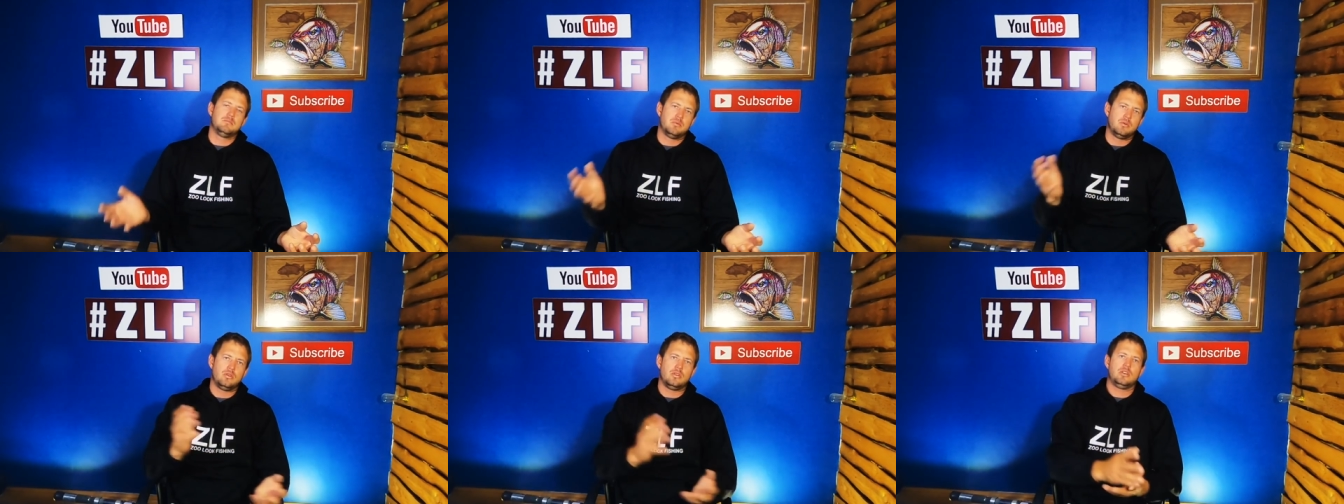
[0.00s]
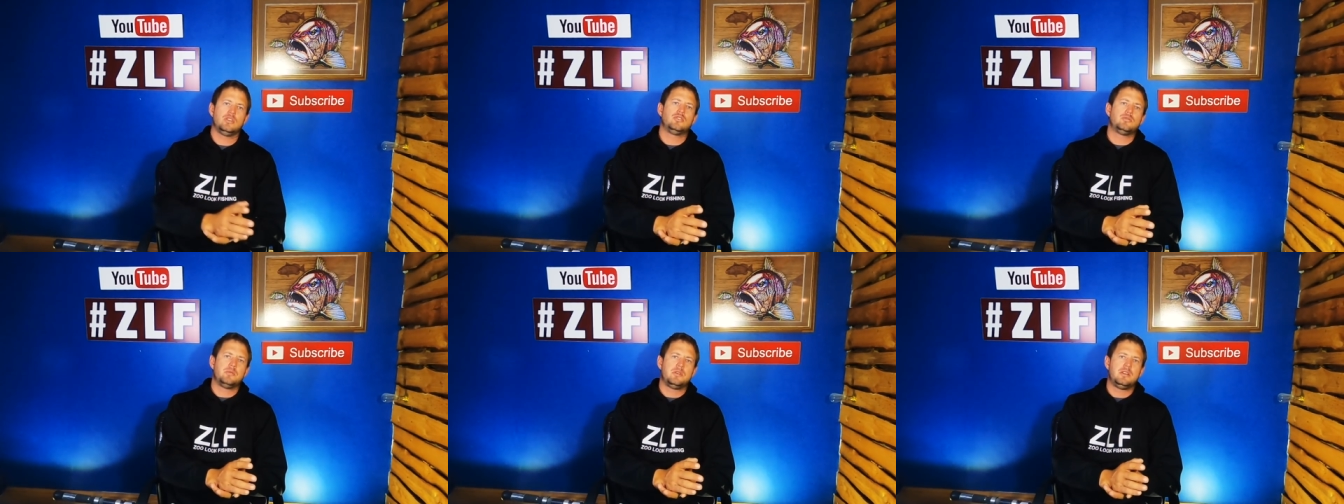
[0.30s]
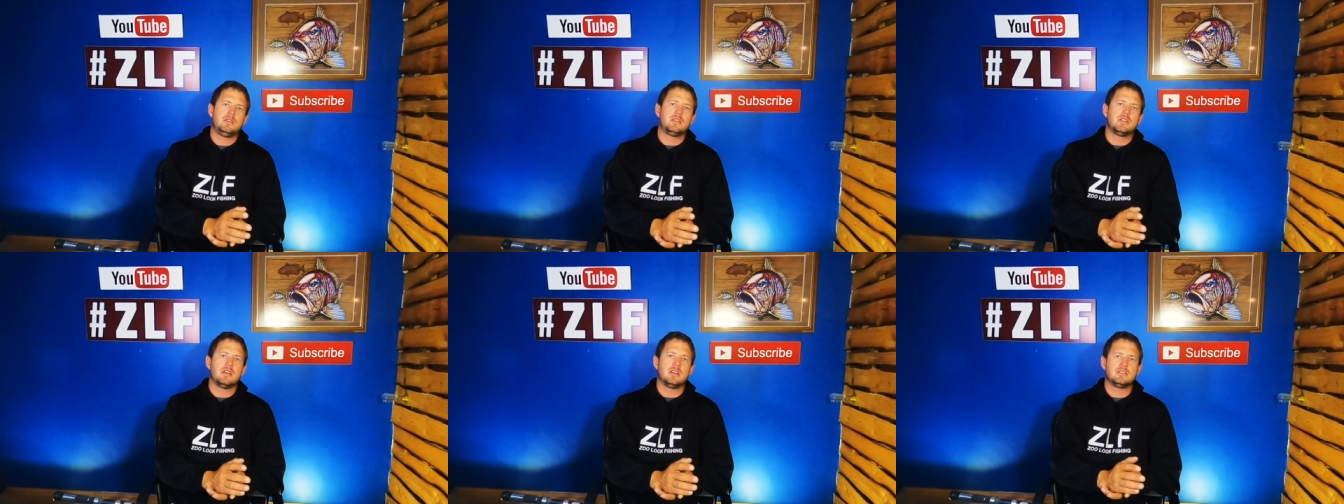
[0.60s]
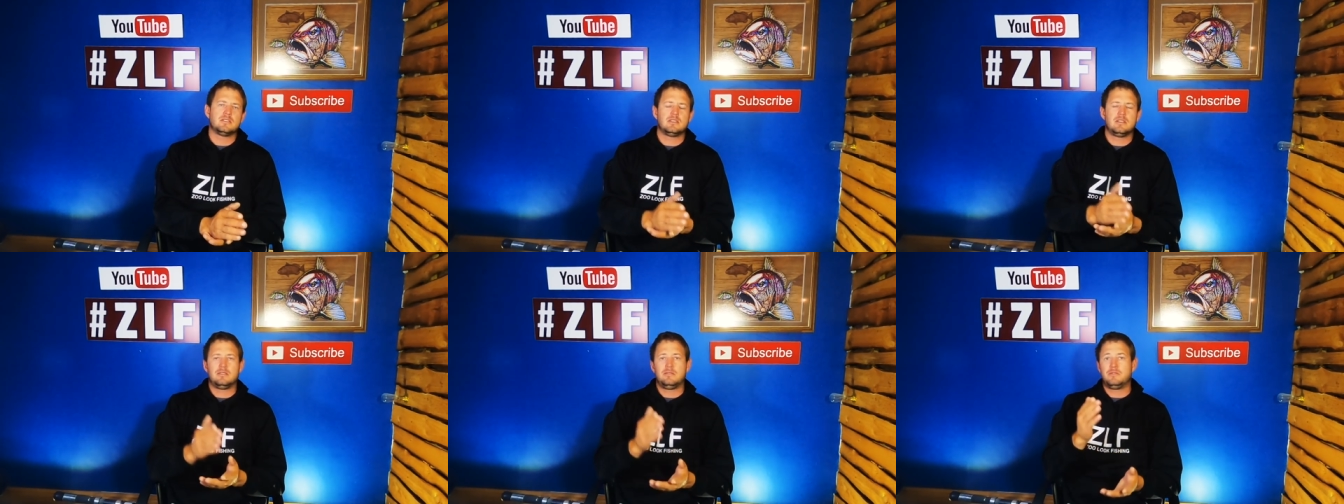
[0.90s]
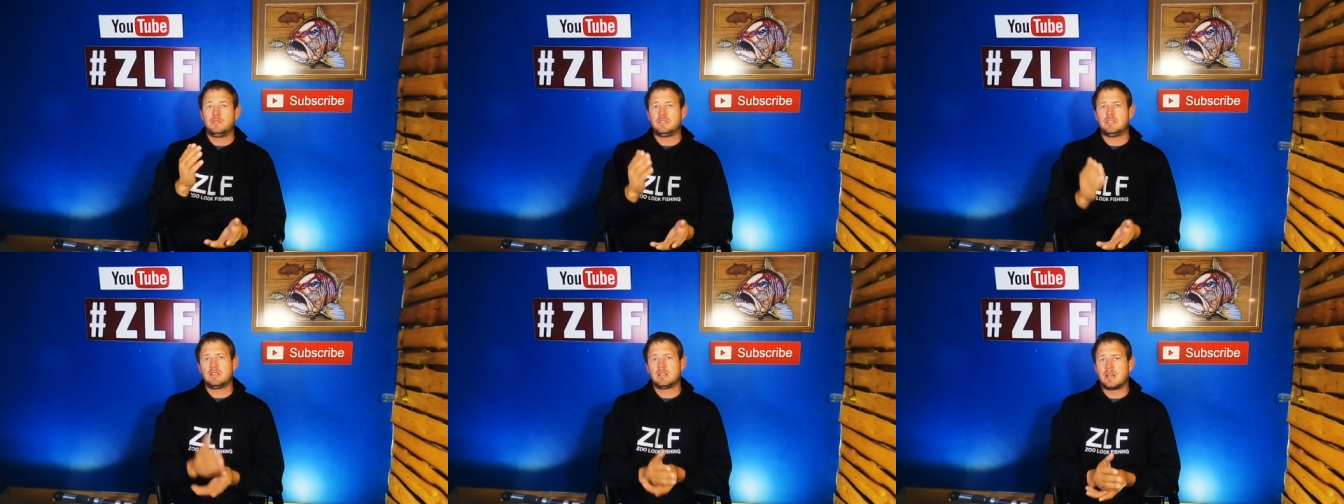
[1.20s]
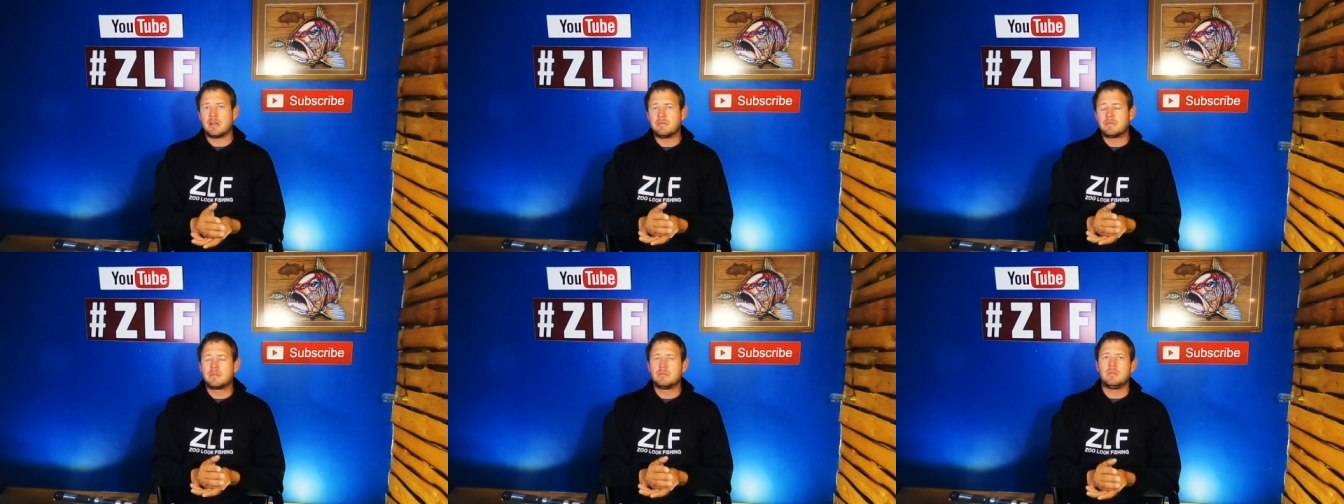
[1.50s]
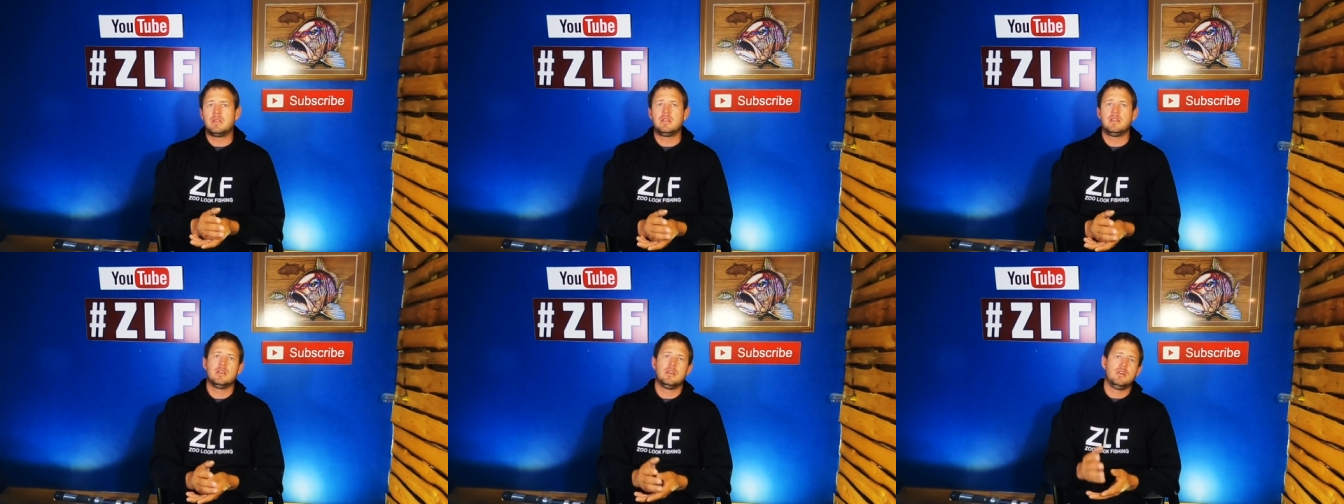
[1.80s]
put on a 20,000 and fish it
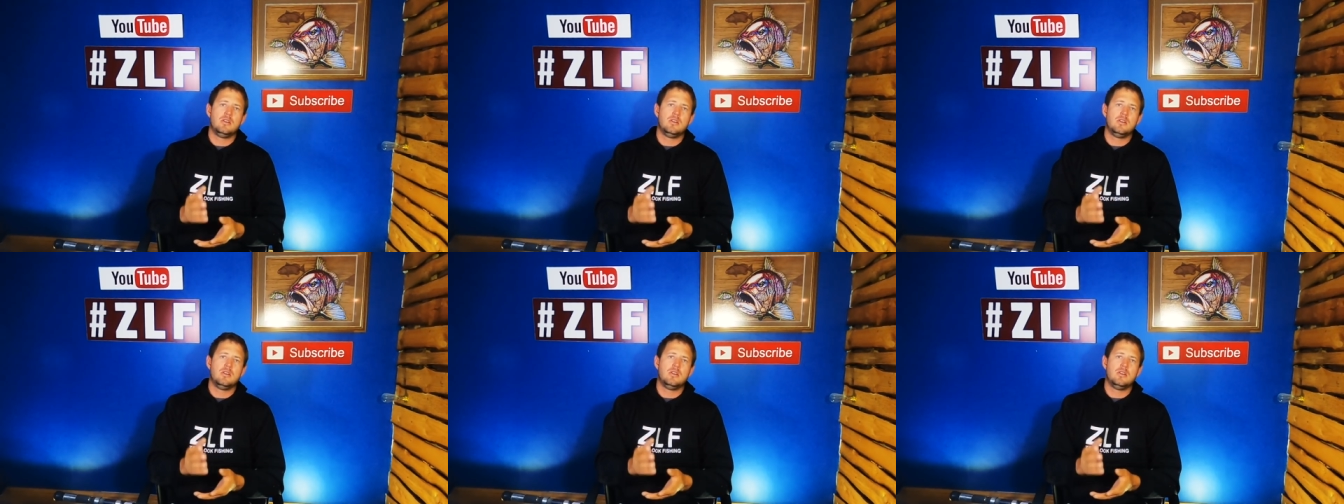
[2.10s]
comfortably,